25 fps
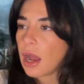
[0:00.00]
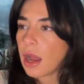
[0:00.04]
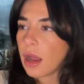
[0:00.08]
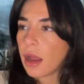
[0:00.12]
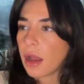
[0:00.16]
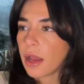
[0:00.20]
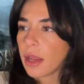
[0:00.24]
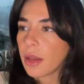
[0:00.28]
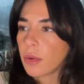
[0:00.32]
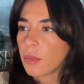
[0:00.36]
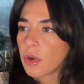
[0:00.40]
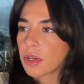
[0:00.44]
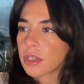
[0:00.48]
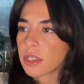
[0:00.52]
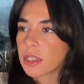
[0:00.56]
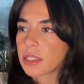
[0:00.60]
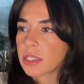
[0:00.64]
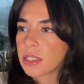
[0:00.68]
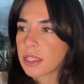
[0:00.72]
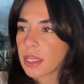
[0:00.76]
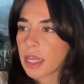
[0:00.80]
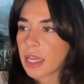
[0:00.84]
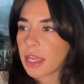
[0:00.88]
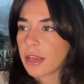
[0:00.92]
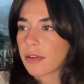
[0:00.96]
I want to
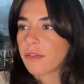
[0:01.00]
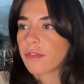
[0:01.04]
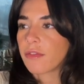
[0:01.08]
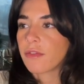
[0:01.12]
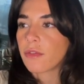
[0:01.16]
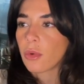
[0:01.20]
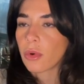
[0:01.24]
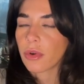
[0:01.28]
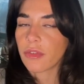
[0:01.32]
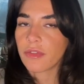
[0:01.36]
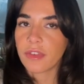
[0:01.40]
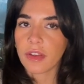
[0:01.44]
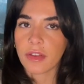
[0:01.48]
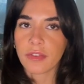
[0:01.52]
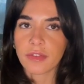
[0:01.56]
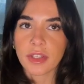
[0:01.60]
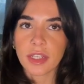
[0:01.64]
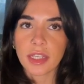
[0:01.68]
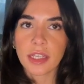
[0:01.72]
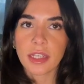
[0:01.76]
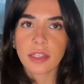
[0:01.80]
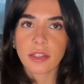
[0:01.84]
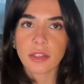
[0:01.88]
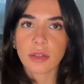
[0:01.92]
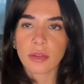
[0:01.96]
save
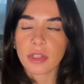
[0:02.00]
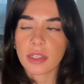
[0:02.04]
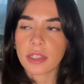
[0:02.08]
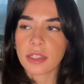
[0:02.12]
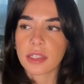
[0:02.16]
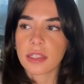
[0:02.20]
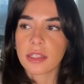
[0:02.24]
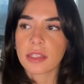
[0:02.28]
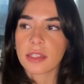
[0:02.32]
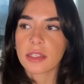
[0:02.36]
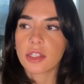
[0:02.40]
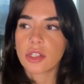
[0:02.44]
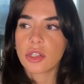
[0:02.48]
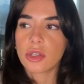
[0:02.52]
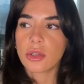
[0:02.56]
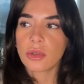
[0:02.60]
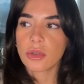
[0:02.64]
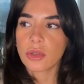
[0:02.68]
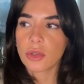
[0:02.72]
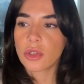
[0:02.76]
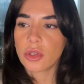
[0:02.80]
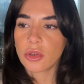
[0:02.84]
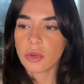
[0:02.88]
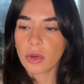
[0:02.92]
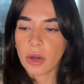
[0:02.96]
$450, so this is
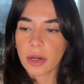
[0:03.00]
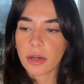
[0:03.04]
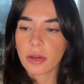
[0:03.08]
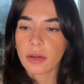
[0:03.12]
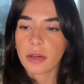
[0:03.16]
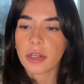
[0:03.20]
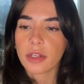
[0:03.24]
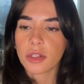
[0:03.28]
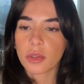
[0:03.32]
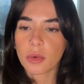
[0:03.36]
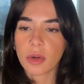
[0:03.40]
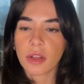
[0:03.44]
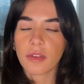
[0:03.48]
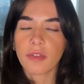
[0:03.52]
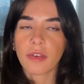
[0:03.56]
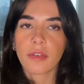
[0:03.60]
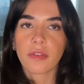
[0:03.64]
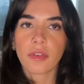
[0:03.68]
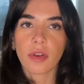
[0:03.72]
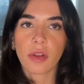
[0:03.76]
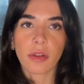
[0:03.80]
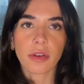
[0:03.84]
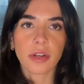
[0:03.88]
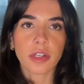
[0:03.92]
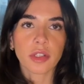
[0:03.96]

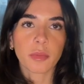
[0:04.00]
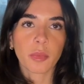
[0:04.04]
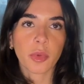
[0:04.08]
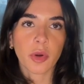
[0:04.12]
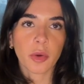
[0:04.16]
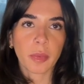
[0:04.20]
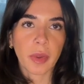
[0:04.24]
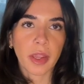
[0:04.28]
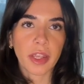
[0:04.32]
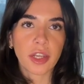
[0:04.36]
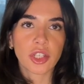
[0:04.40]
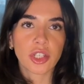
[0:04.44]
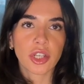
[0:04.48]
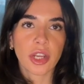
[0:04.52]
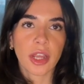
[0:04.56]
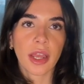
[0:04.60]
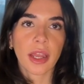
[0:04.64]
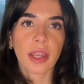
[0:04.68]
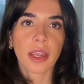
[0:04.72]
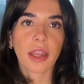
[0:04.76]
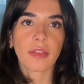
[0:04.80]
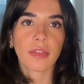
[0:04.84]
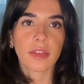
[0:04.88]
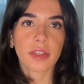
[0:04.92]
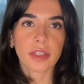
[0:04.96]
$225 per
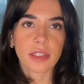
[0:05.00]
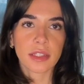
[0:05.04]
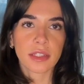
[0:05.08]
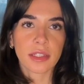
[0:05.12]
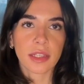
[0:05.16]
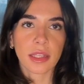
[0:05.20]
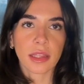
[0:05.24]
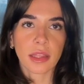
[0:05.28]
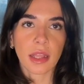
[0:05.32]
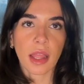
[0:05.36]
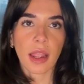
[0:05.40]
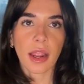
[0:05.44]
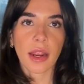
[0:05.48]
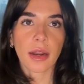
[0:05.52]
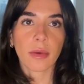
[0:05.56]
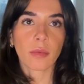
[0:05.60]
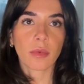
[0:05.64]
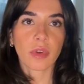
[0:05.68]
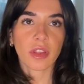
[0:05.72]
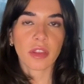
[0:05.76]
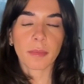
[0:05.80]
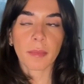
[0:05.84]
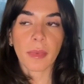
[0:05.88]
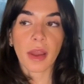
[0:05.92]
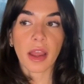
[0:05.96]
paycheck, and this is in line
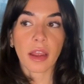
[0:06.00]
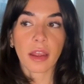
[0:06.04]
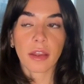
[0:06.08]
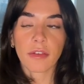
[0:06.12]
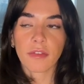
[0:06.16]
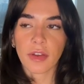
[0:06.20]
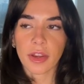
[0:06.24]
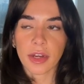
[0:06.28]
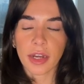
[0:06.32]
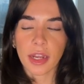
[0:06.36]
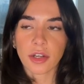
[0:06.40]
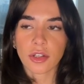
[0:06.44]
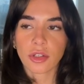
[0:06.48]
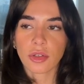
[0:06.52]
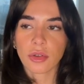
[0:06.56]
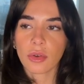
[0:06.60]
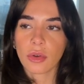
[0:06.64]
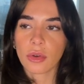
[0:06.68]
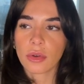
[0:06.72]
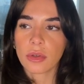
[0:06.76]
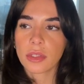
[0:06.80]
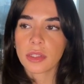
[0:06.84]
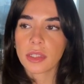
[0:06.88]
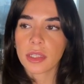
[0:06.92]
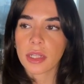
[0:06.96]
with my financial
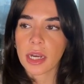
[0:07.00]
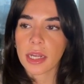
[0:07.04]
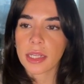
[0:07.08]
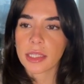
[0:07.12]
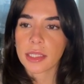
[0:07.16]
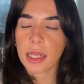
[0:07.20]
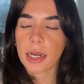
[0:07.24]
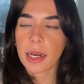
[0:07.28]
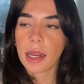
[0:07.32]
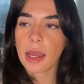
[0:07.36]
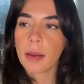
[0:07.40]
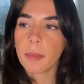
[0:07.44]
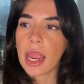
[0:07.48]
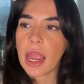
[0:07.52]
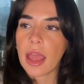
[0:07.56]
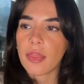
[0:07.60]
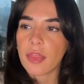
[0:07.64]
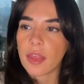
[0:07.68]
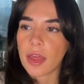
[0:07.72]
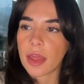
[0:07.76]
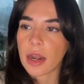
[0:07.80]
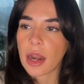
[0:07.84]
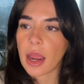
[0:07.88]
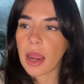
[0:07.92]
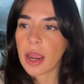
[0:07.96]
goals that I set up. And
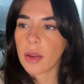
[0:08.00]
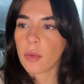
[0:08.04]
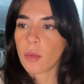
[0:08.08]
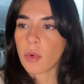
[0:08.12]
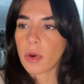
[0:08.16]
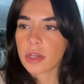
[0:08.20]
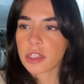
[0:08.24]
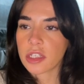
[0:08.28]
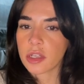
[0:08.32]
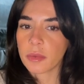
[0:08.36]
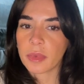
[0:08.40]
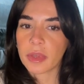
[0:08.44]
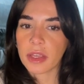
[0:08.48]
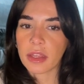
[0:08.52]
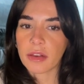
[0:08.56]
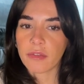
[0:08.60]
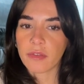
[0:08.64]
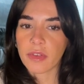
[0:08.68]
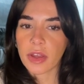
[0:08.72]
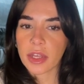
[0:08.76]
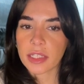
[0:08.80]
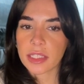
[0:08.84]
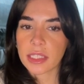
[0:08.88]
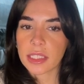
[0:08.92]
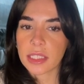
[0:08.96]
then I want to be
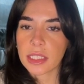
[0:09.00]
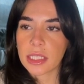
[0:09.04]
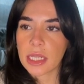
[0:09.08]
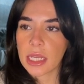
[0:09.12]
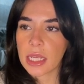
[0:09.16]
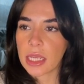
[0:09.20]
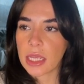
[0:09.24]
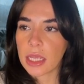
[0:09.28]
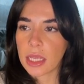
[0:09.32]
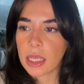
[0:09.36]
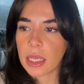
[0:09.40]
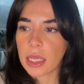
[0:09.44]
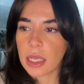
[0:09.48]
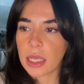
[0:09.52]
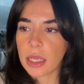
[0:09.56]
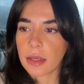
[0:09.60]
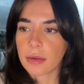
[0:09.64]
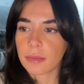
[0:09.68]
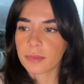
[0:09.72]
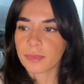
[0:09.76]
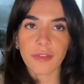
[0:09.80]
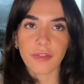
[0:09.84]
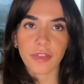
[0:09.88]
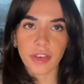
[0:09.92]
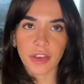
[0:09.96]

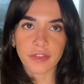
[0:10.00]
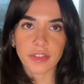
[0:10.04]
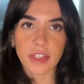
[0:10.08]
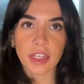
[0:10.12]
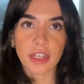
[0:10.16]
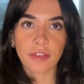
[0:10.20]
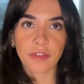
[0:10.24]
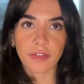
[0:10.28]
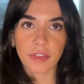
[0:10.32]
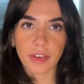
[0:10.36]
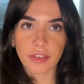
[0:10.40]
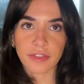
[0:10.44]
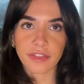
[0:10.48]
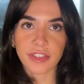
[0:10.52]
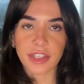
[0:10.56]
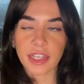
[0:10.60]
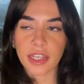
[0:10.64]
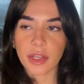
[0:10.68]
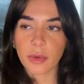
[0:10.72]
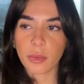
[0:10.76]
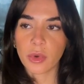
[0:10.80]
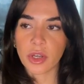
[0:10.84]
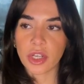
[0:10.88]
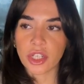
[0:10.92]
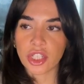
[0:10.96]
investing
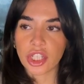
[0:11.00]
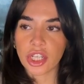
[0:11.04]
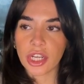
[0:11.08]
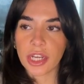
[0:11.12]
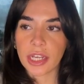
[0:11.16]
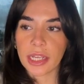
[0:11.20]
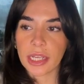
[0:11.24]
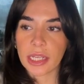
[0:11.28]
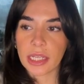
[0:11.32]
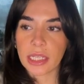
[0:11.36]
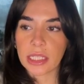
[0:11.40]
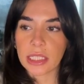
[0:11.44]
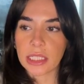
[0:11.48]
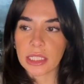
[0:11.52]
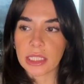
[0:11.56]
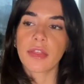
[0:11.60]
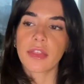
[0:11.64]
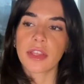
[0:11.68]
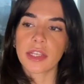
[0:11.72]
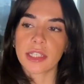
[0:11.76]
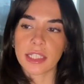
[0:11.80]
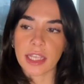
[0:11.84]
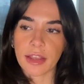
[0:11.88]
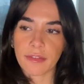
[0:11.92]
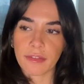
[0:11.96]
$1,550, which is
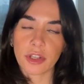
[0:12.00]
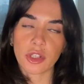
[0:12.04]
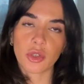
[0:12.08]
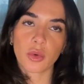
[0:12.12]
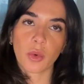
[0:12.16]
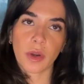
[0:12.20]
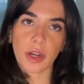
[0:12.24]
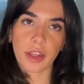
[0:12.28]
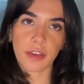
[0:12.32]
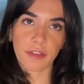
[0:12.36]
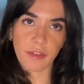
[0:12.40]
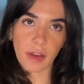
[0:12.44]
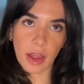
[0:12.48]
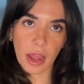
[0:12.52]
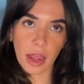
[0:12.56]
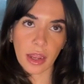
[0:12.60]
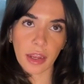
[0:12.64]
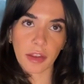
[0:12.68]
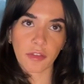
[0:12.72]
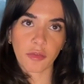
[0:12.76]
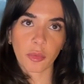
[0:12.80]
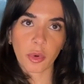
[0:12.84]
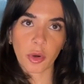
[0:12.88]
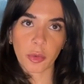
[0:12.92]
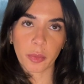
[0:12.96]
the
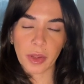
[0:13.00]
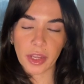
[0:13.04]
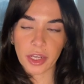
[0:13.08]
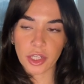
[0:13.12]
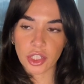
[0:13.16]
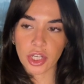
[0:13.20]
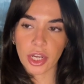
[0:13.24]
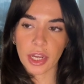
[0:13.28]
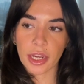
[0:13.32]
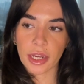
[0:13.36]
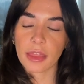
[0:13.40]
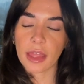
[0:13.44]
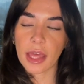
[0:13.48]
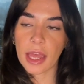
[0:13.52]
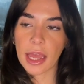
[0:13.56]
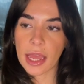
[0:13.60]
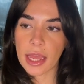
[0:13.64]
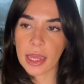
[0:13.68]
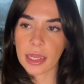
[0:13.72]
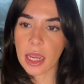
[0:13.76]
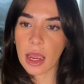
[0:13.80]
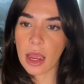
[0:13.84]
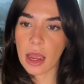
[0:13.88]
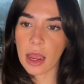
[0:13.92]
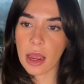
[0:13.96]
$725 per paycheck
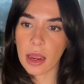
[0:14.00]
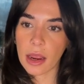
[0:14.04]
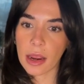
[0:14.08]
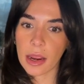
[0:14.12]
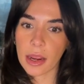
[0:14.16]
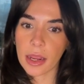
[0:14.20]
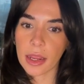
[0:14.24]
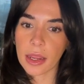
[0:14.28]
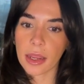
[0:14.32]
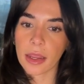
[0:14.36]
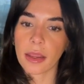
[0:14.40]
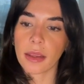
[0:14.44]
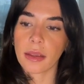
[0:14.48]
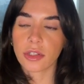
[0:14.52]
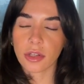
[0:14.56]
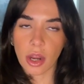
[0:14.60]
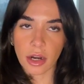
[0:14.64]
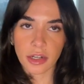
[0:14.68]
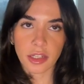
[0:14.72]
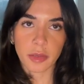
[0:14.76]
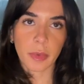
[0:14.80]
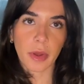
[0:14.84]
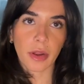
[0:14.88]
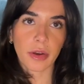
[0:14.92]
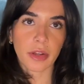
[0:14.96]
that I
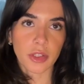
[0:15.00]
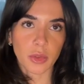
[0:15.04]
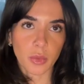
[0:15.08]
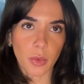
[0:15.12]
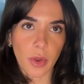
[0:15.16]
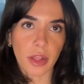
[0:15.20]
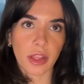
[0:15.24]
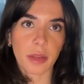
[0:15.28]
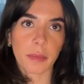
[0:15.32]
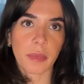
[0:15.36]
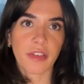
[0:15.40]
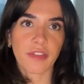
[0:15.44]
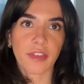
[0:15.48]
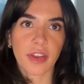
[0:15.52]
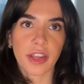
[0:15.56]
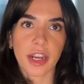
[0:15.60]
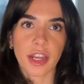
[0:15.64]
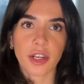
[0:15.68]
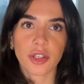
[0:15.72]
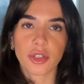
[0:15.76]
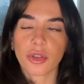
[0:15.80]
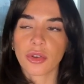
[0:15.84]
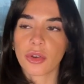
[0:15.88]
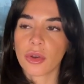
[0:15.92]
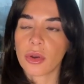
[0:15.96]
talked about as well in my
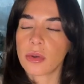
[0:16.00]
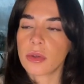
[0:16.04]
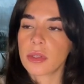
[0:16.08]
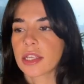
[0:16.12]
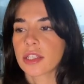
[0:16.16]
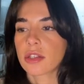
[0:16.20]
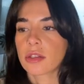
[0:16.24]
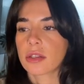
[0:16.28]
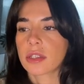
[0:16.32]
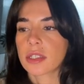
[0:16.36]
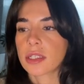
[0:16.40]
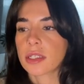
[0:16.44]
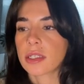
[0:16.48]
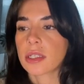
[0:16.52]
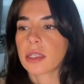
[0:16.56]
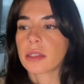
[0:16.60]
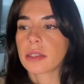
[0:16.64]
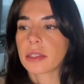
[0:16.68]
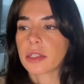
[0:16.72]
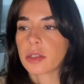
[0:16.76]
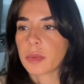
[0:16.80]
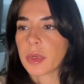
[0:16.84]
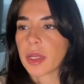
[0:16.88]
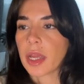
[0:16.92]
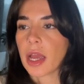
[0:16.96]
financial goals. So this is a
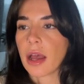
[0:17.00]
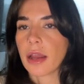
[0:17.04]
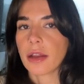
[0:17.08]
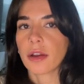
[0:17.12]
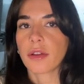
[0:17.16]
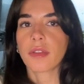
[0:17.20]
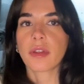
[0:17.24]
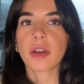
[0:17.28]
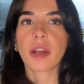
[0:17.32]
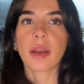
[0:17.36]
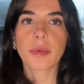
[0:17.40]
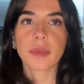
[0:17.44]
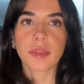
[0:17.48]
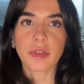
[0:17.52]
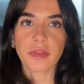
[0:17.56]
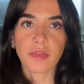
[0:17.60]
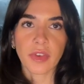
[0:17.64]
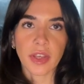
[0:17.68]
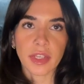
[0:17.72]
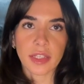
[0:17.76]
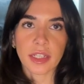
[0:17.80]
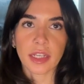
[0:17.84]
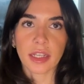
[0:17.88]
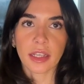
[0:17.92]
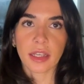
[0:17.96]
little bit higher than I was
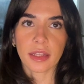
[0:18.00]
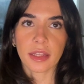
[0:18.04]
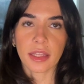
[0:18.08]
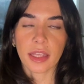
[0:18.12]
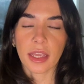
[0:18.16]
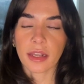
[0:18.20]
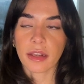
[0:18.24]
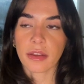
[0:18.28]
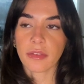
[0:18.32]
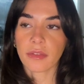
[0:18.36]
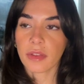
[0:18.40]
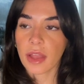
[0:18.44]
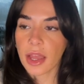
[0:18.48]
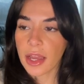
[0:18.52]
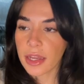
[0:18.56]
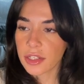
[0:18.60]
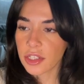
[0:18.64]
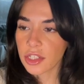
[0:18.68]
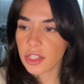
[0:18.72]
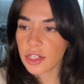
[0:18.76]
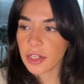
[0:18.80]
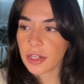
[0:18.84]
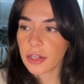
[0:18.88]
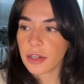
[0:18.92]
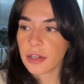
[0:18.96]
investing at the end of
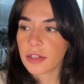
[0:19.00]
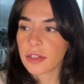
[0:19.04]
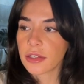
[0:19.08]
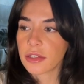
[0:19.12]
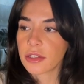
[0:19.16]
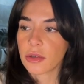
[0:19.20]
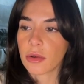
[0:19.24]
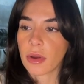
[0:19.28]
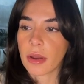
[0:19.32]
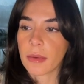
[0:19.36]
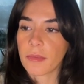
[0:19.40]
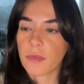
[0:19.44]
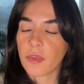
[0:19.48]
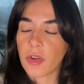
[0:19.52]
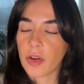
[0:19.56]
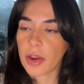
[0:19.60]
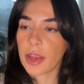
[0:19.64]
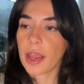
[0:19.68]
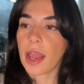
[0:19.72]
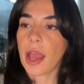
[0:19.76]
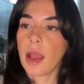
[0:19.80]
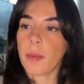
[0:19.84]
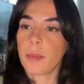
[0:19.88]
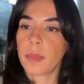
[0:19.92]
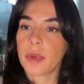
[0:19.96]
last year. So I'm very
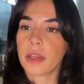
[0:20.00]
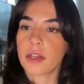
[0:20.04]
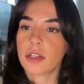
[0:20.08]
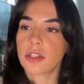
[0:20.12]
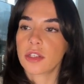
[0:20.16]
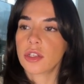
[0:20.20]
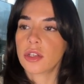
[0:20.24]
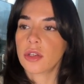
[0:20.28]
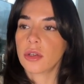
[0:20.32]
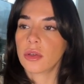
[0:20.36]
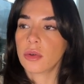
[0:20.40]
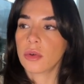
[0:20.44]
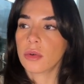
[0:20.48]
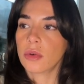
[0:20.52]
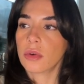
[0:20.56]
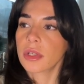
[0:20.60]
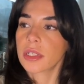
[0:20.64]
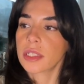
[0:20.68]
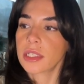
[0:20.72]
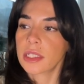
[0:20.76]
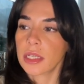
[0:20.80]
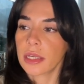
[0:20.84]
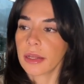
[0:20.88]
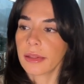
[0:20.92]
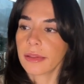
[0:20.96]
happy to
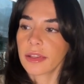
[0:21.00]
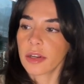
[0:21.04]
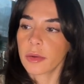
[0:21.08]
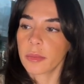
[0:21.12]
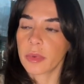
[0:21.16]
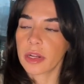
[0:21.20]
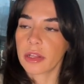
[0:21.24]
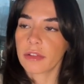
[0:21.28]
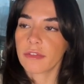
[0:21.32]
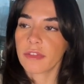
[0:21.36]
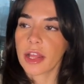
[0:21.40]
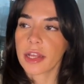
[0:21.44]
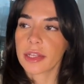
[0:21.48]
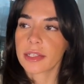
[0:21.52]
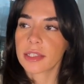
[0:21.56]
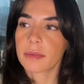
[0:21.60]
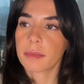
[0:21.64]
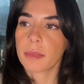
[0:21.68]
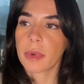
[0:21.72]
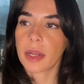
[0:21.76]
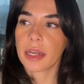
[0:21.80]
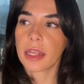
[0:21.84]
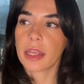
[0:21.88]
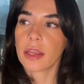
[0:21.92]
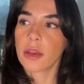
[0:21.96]
see a little bit of less
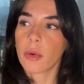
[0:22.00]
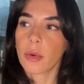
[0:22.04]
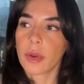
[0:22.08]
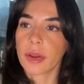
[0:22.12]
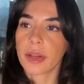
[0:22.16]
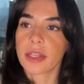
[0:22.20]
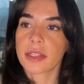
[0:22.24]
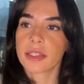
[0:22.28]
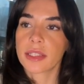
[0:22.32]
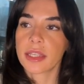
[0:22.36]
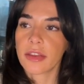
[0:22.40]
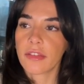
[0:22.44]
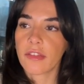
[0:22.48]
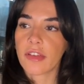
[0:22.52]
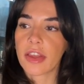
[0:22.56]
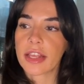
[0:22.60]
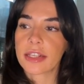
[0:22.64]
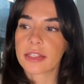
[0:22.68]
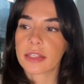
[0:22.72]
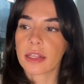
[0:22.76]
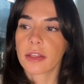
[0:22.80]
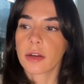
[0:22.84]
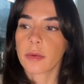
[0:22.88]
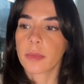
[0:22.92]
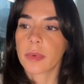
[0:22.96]
money going to
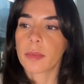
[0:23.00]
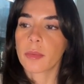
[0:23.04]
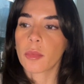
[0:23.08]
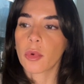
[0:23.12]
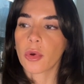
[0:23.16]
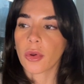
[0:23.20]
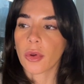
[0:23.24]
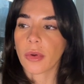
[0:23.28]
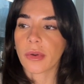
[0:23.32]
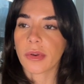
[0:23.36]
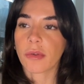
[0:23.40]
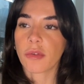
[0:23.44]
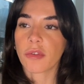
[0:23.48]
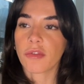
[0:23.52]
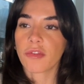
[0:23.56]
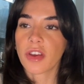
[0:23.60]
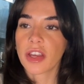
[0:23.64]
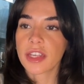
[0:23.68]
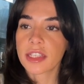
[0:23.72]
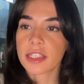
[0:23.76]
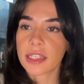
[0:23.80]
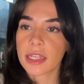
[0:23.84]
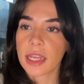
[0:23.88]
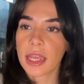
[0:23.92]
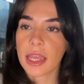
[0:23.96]
savings, a little bit more going to
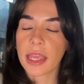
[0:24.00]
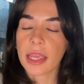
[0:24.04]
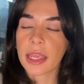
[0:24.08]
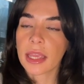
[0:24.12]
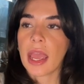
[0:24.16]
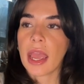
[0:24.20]
investing,